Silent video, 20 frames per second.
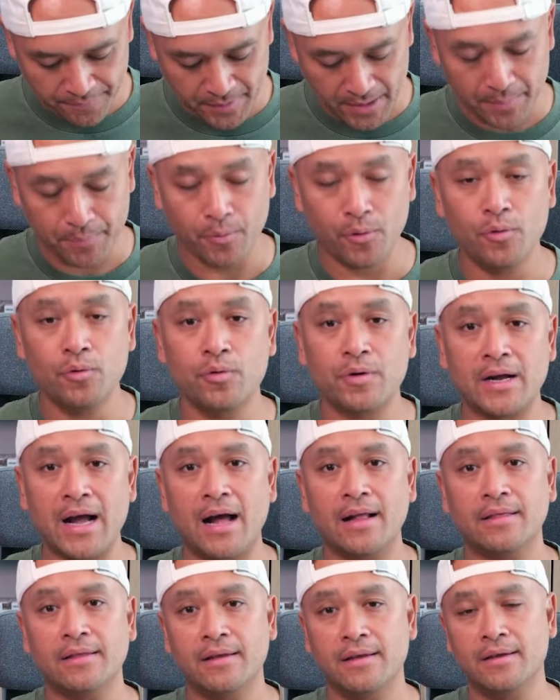people who
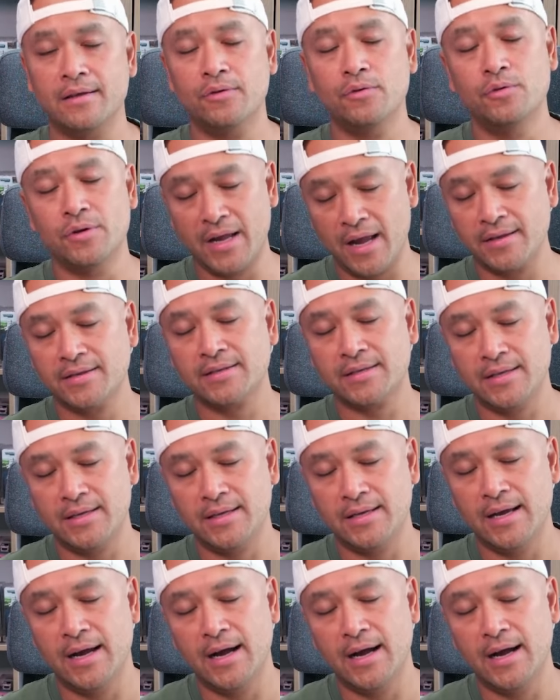gets the